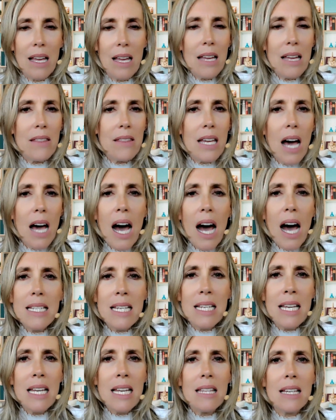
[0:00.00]
The
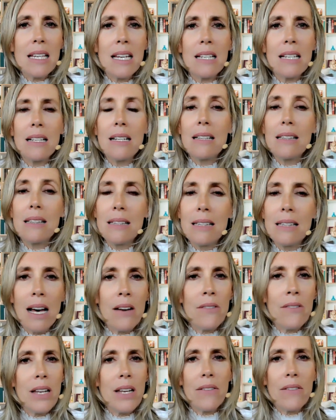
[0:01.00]
idea that
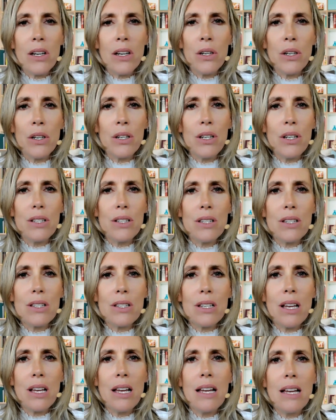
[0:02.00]
love never hurts
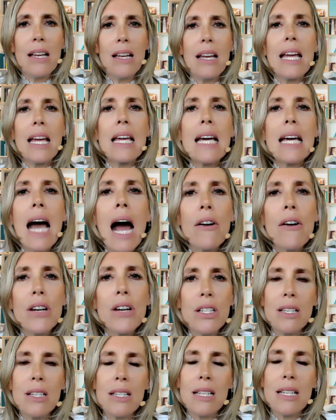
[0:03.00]

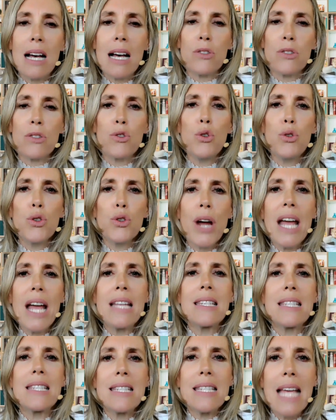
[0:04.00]
encourages us to
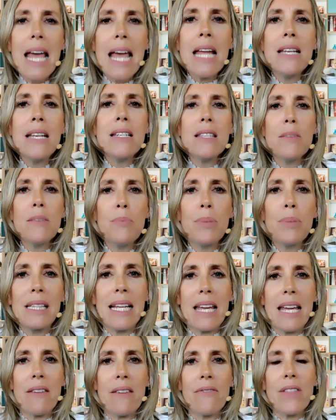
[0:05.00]
transcend the
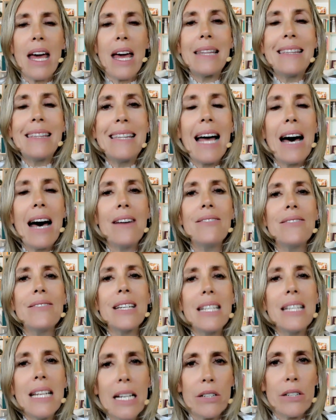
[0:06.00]
belief that love
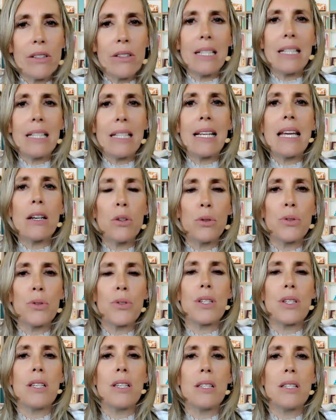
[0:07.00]
inherently
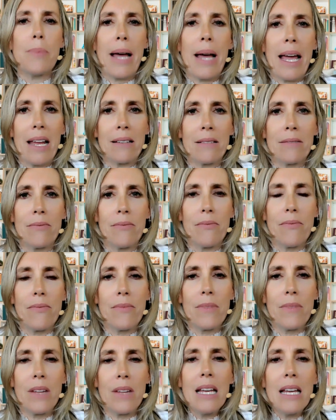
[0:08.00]
causes pain.
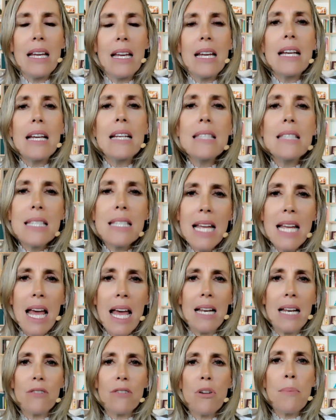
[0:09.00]

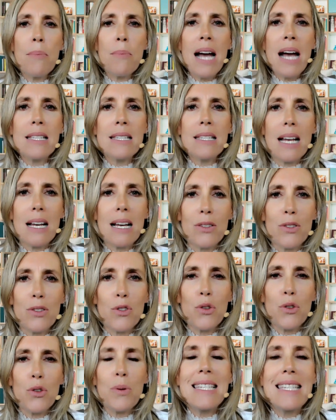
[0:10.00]
Instead, it reminds us
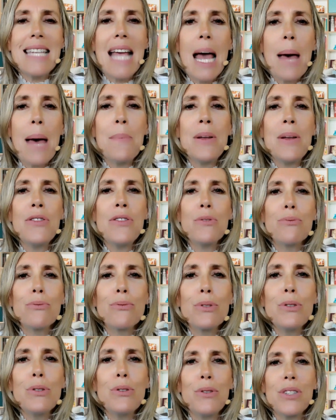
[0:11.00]
to examine the
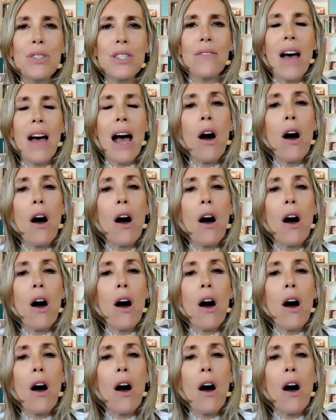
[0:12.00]
roots of our